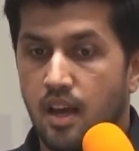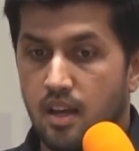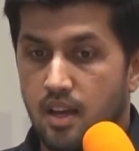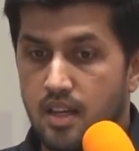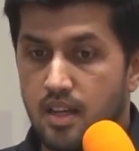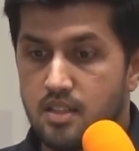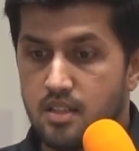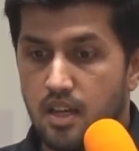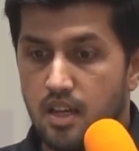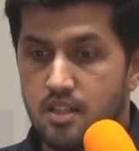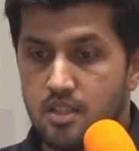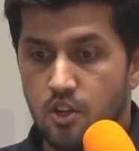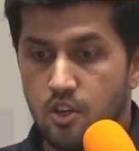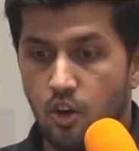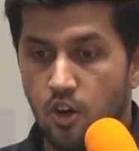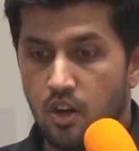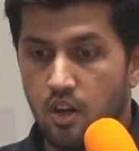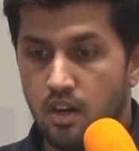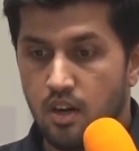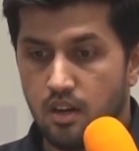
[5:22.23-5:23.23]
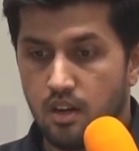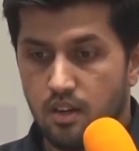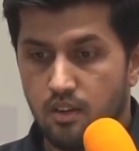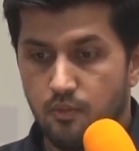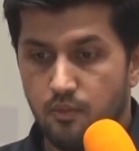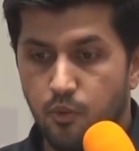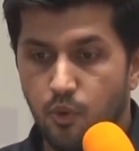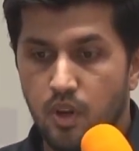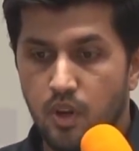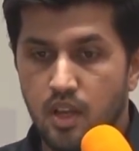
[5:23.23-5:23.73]
it's your
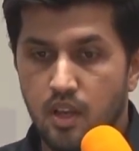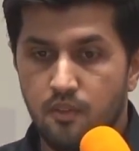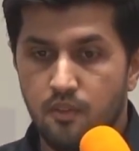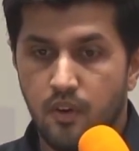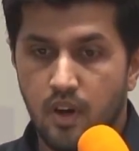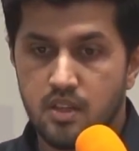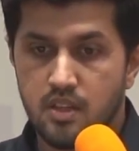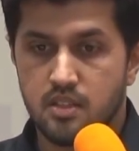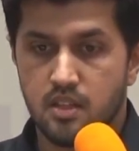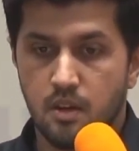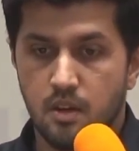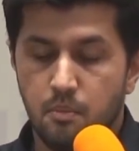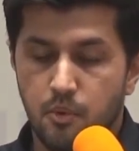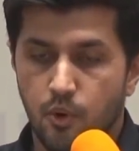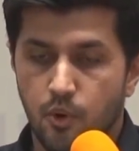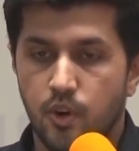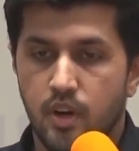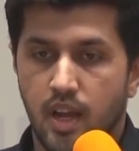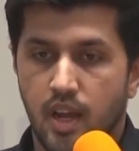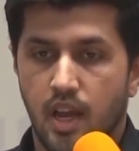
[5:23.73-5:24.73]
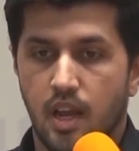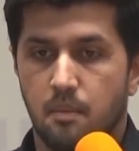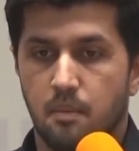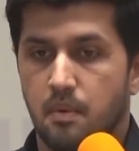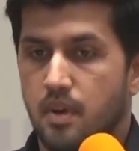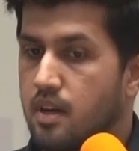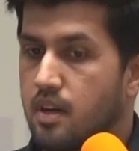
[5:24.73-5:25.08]
fully functional prototype.